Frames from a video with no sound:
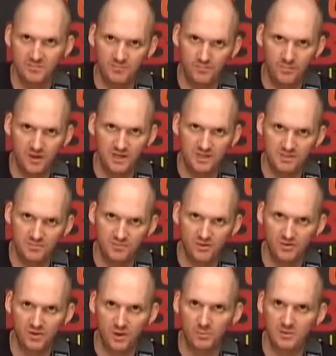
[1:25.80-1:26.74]
based
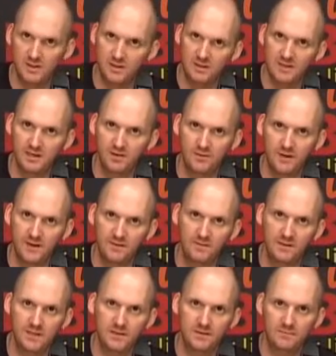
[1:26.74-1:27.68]
predominantly
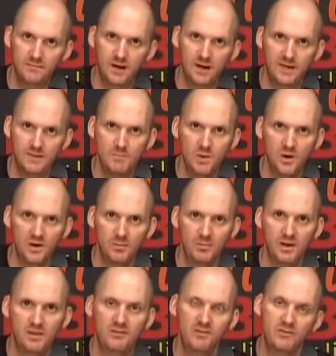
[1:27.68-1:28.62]
around the A minor
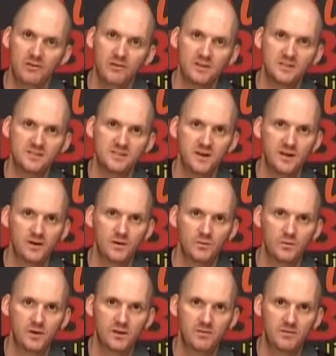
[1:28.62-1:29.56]
pentatonic scale,
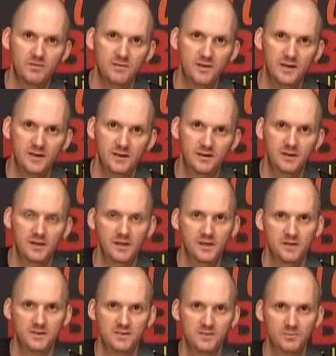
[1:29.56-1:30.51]
with
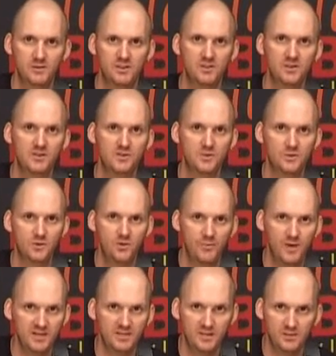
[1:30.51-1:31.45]
some additional
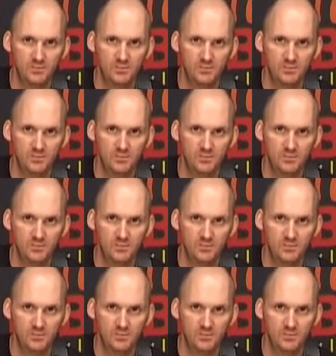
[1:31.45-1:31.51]
chromatic